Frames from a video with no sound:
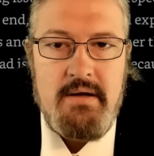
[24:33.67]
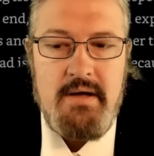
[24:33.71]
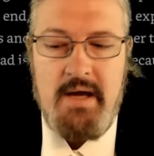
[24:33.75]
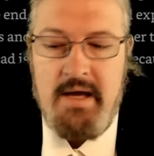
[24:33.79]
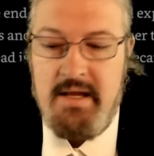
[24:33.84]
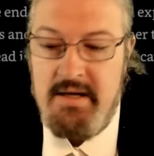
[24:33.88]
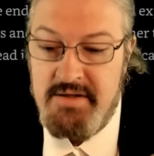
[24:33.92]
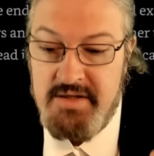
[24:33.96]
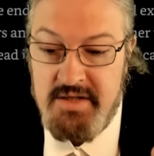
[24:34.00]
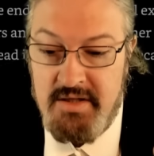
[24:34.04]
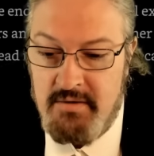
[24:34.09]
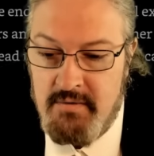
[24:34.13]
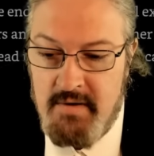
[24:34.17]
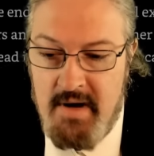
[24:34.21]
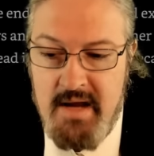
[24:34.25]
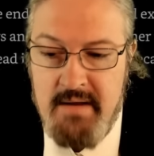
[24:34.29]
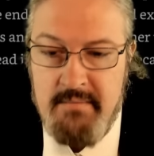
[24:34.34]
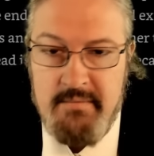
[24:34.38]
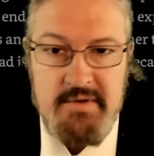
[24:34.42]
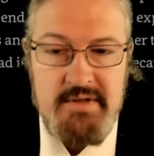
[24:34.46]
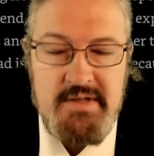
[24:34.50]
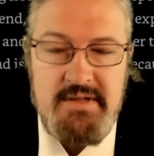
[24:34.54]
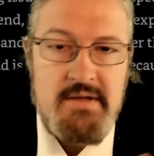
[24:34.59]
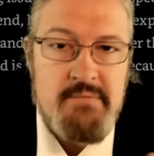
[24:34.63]
And it's
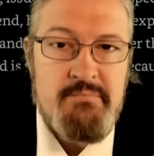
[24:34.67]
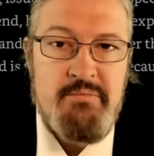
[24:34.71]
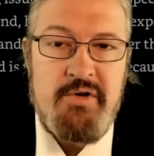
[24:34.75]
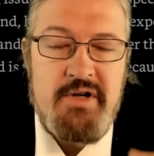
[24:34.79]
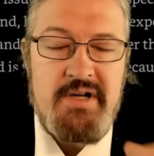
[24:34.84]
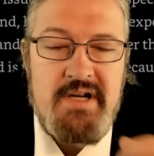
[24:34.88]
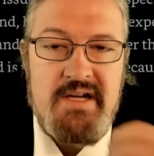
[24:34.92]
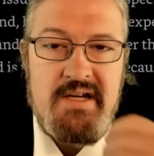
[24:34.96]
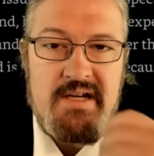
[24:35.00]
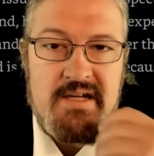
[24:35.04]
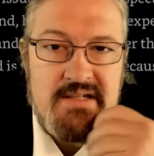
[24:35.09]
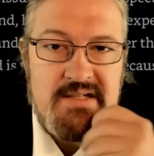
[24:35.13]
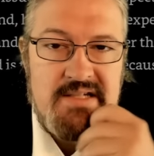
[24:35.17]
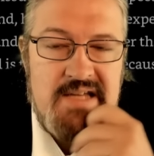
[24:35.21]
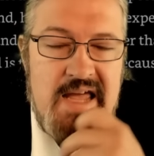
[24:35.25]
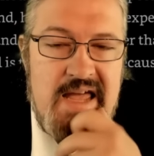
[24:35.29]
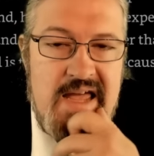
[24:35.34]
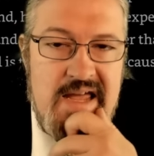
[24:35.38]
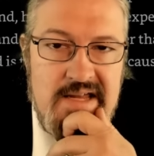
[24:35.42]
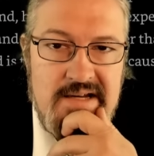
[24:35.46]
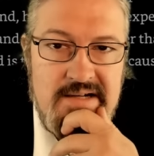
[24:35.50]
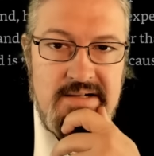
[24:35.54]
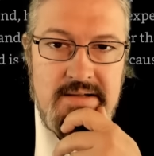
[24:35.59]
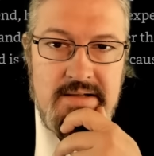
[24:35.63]
incredible that the book can
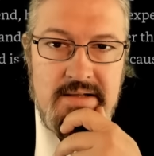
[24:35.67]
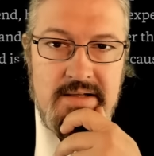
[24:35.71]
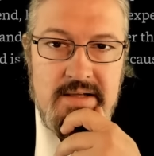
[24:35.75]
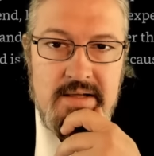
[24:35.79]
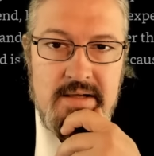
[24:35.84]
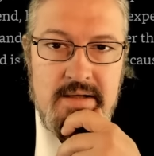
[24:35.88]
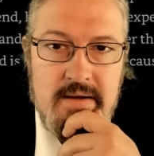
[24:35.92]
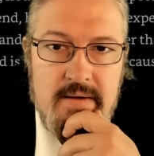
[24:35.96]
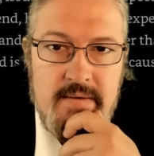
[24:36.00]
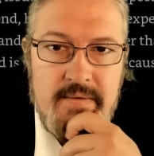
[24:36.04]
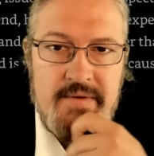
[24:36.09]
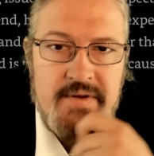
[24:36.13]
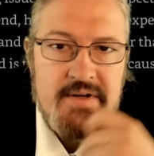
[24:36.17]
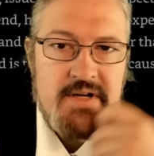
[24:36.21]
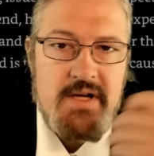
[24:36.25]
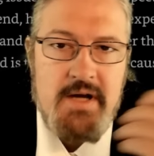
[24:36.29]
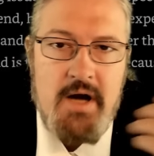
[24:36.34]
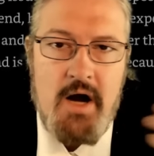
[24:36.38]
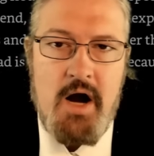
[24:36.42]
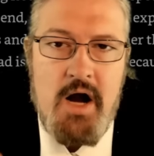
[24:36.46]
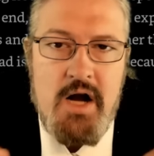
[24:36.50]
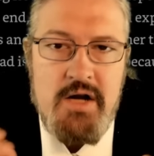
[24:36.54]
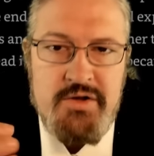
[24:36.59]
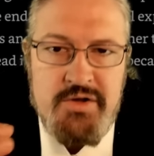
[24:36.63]
contain the
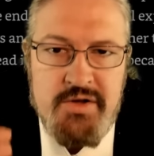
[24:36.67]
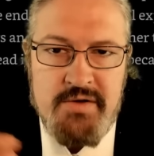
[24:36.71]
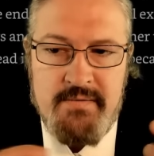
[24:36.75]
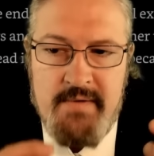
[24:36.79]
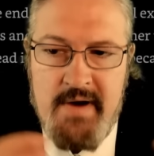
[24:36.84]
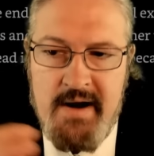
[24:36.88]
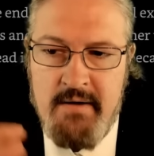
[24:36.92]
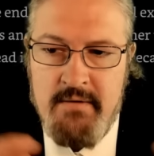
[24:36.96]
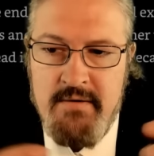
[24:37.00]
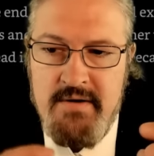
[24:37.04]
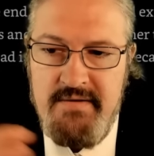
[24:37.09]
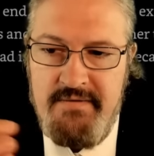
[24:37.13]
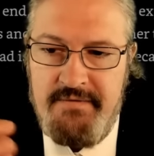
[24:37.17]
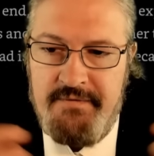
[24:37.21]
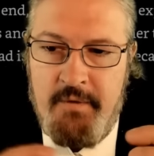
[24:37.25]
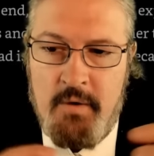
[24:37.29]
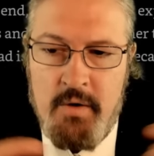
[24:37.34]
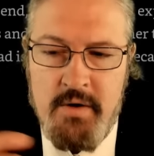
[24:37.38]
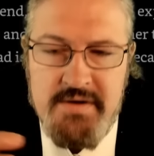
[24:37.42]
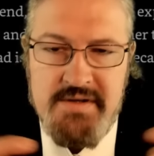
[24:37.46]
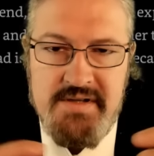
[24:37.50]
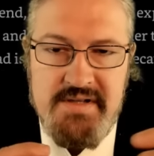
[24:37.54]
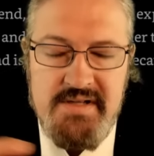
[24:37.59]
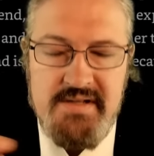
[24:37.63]
contrary
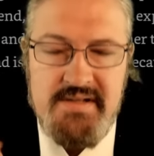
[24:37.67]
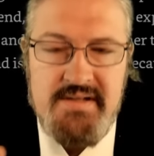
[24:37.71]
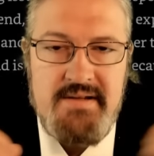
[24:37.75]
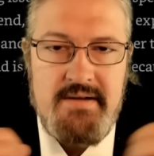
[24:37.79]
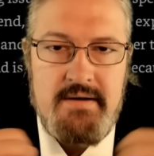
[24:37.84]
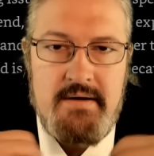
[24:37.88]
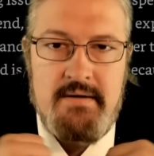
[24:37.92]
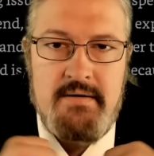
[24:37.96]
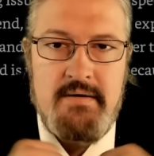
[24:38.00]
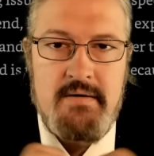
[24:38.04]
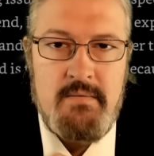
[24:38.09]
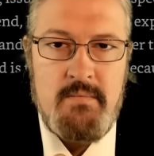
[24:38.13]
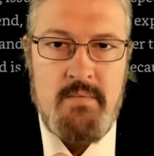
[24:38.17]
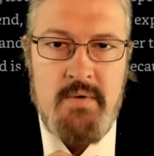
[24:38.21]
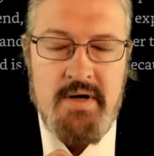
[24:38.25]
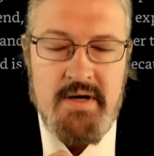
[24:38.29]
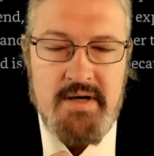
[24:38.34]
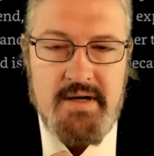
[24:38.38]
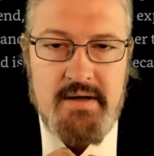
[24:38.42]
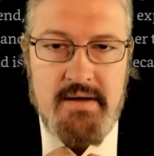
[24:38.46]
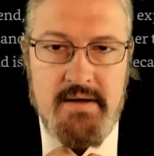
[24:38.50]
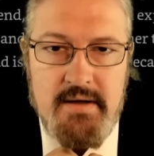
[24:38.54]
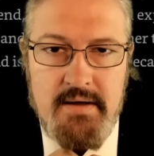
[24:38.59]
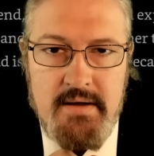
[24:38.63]
forces that are at
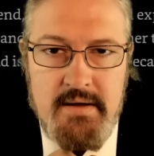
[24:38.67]
work.